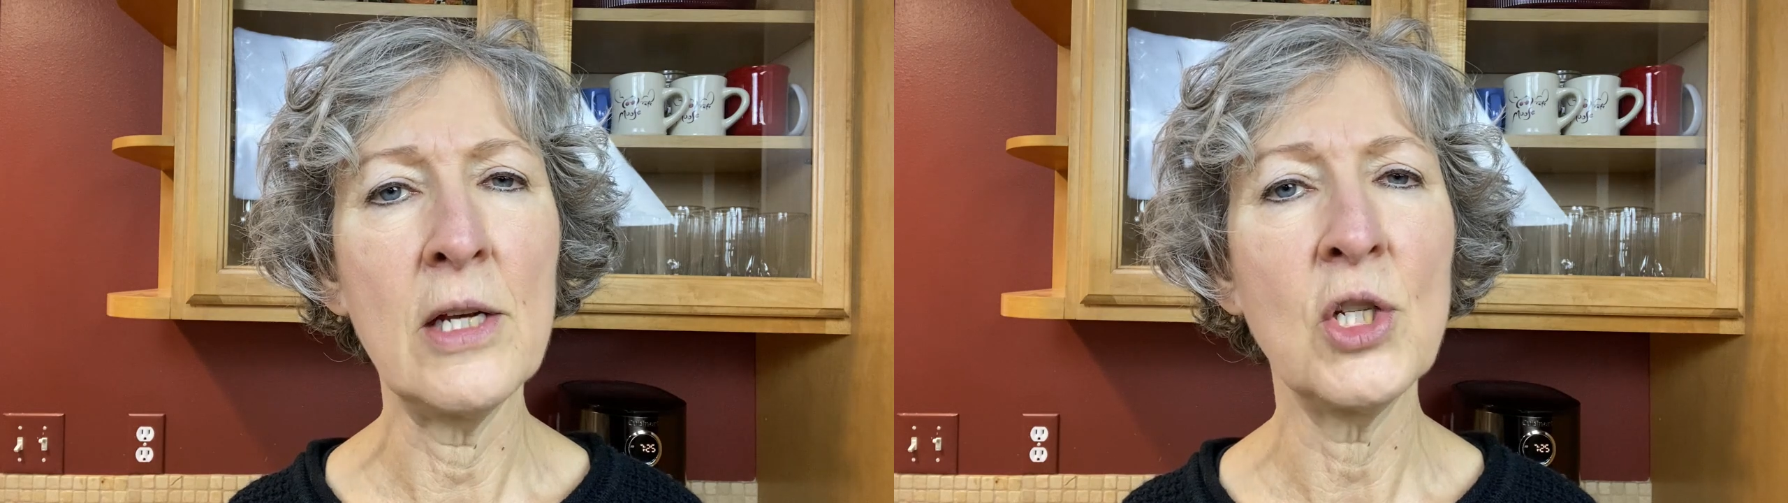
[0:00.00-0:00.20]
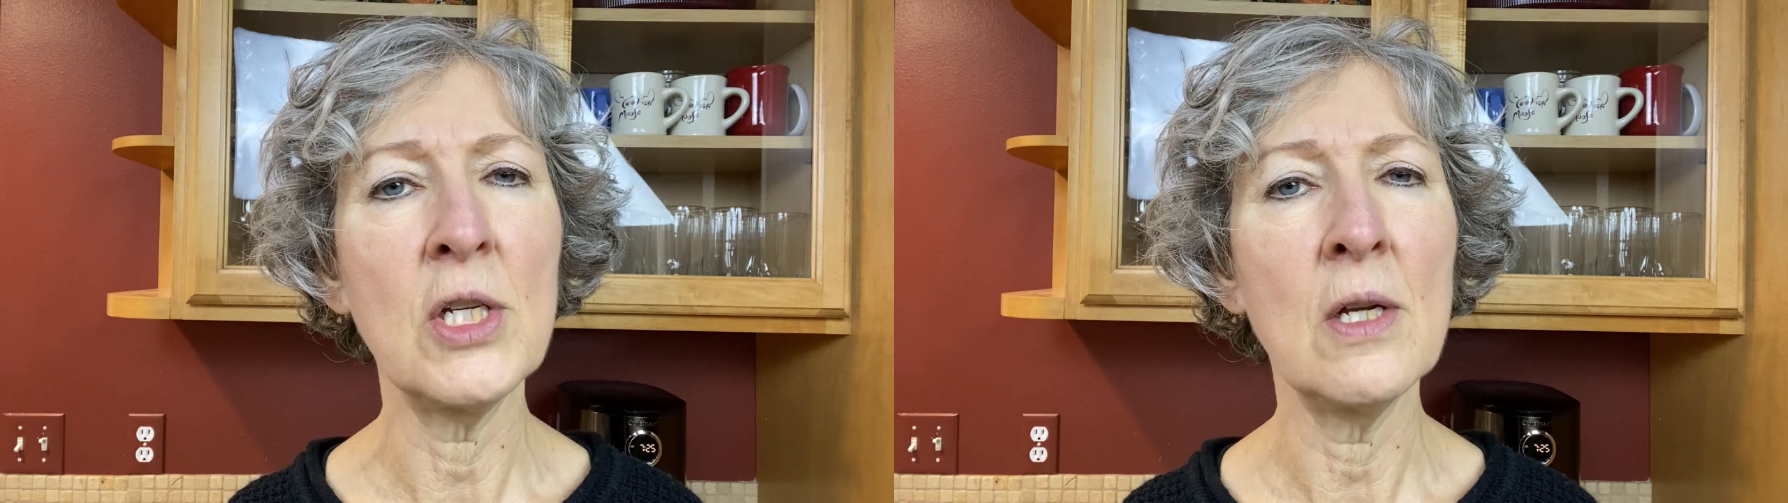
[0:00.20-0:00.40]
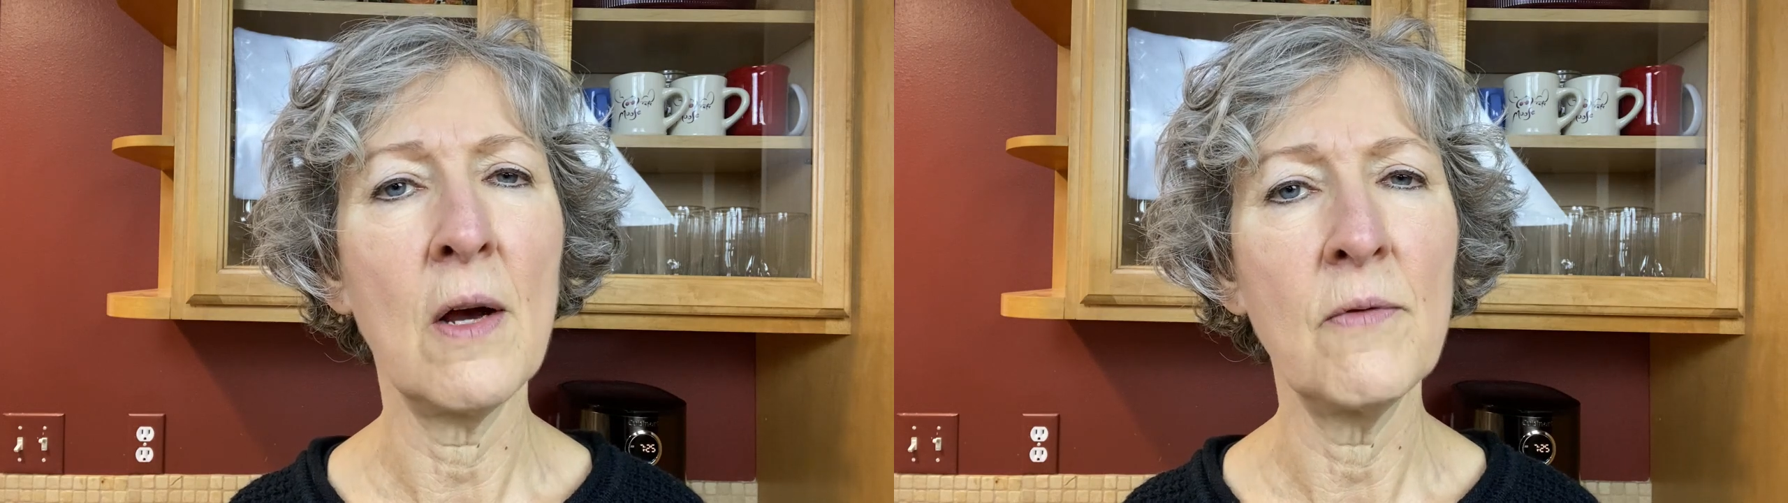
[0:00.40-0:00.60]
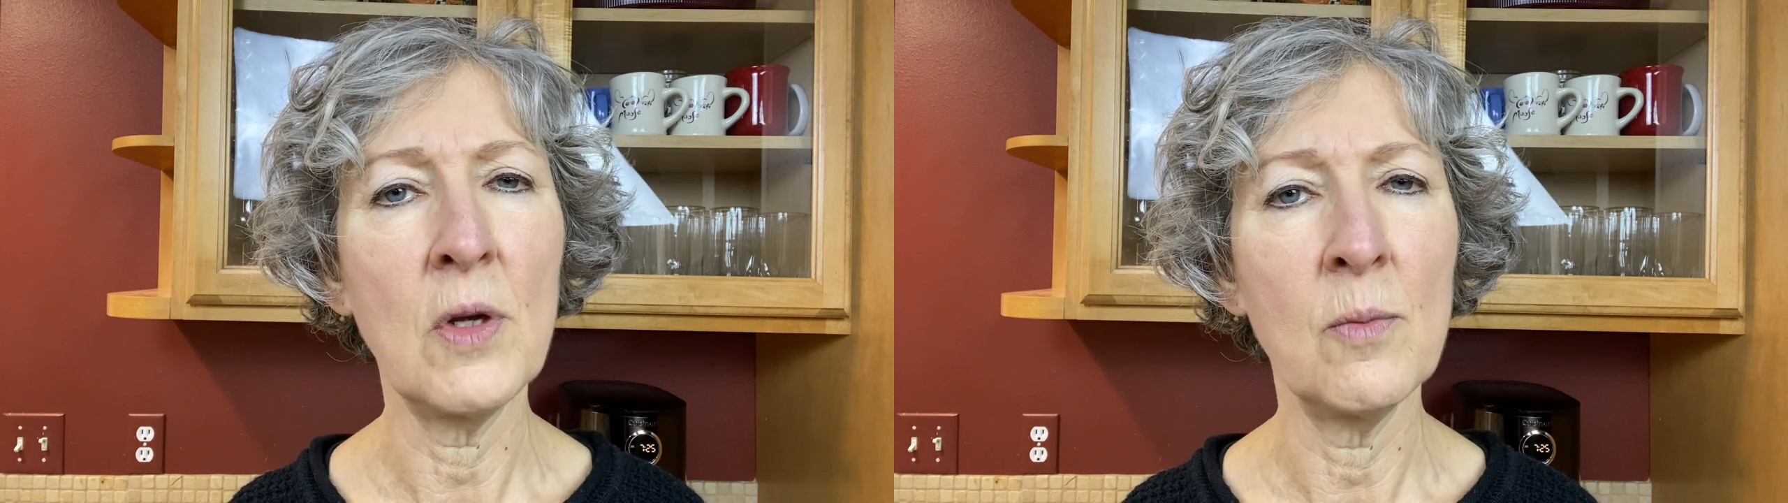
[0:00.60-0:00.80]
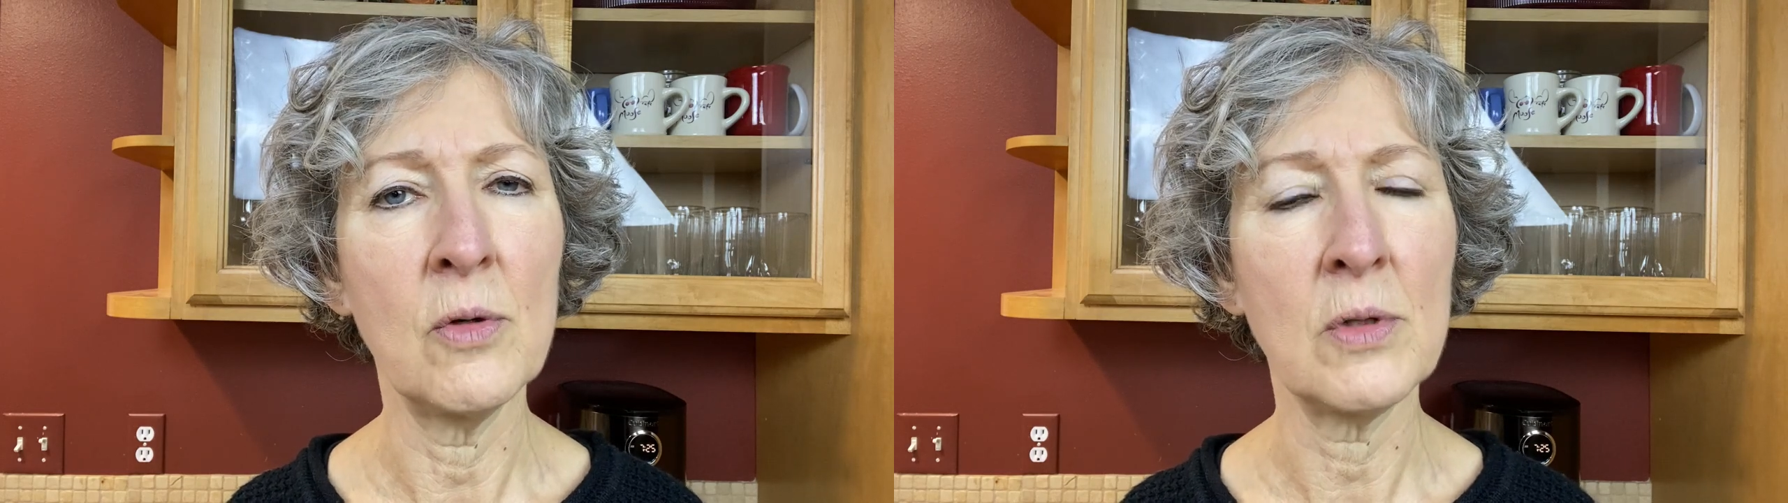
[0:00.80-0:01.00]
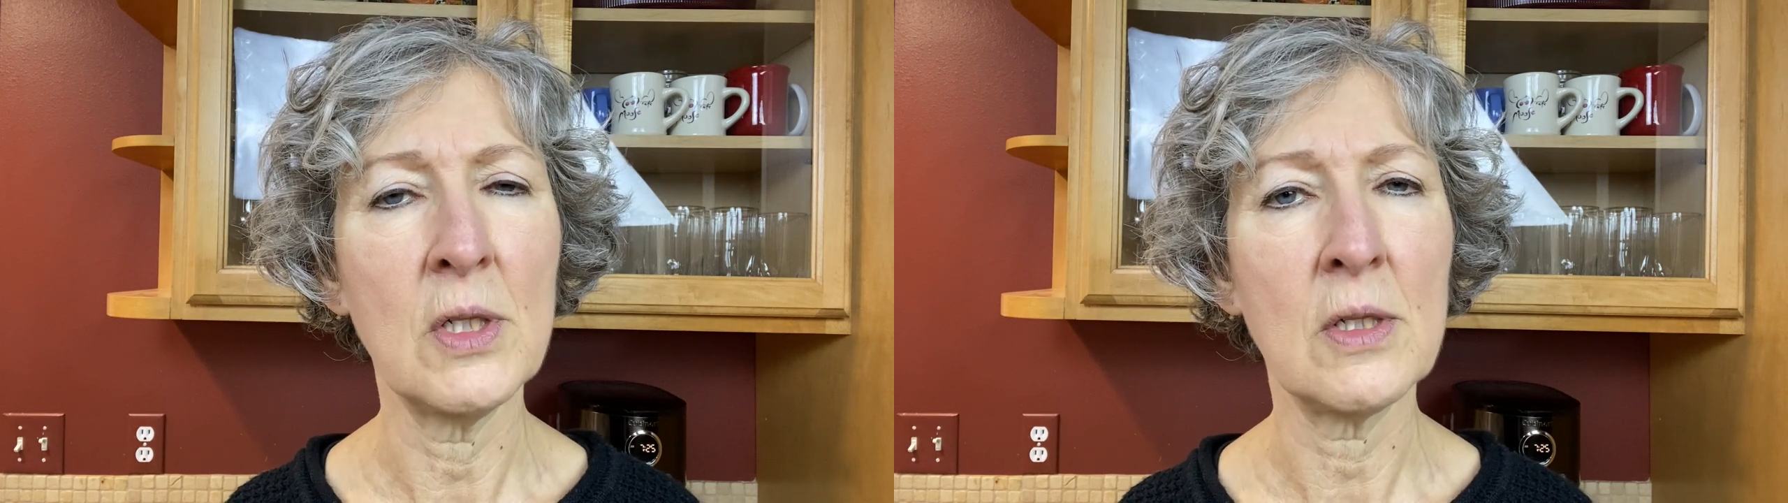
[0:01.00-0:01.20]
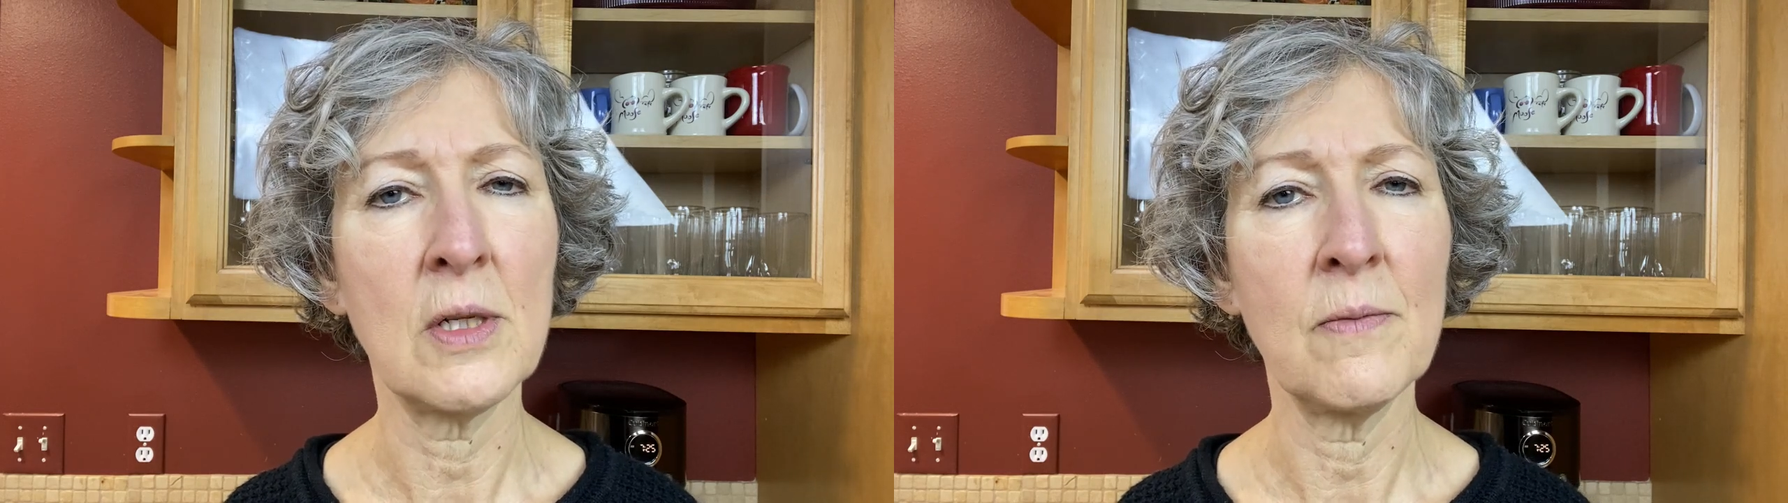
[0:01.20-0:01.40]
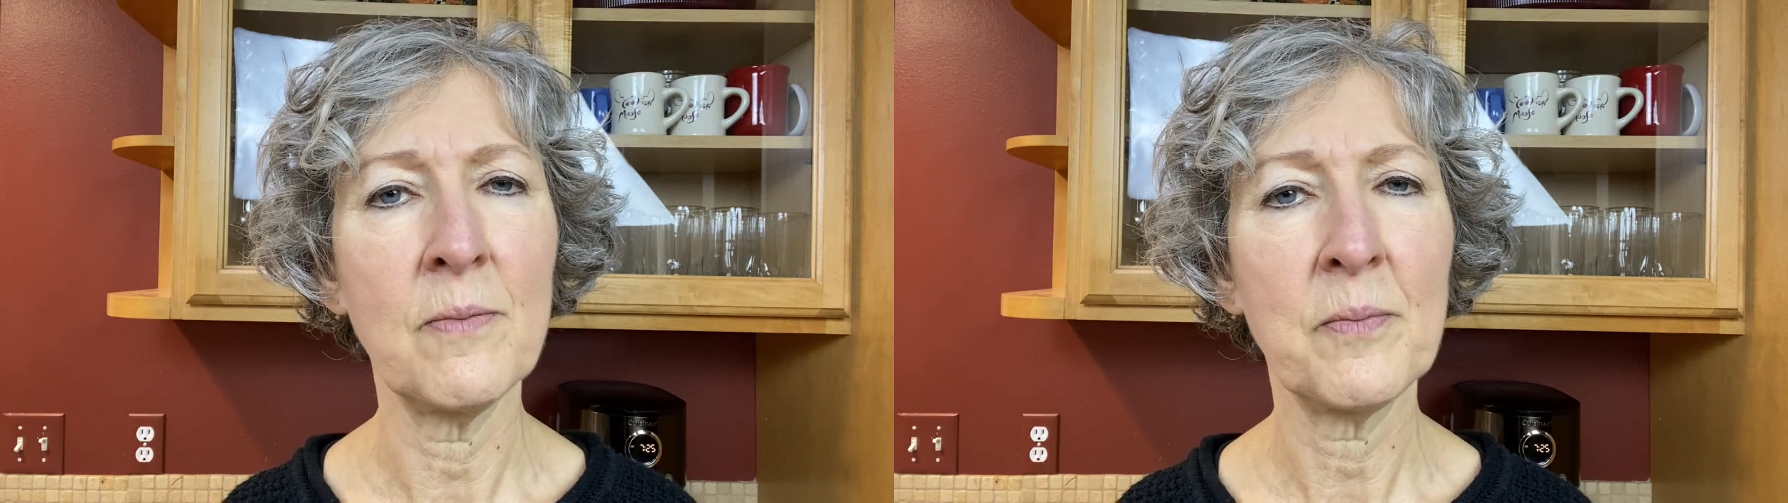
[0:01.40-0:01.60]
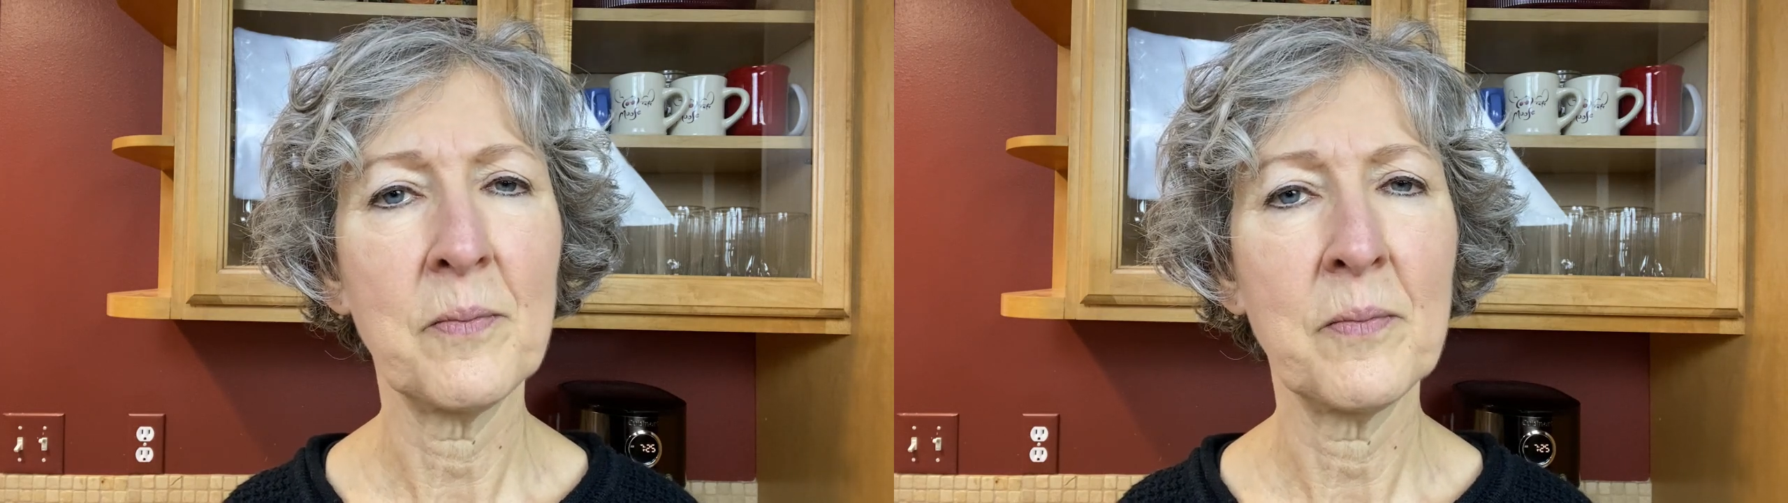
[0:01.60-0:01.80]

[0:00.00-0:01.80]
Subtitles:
aging of the immune system.